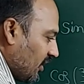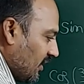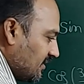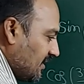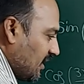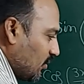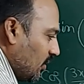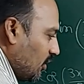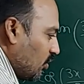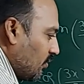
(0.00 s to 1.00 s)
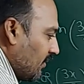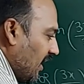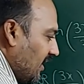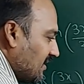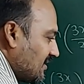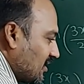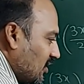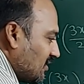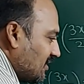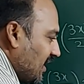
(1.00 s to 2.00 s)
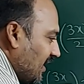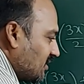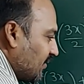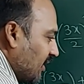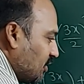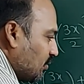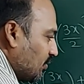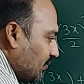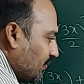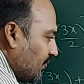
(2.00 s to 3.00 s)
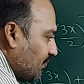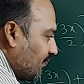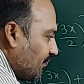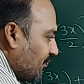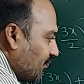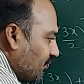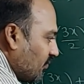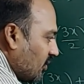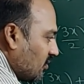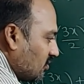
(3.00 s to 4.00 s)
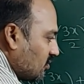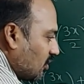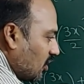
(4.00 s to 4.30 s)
is equal to minus cos 3x by 2. So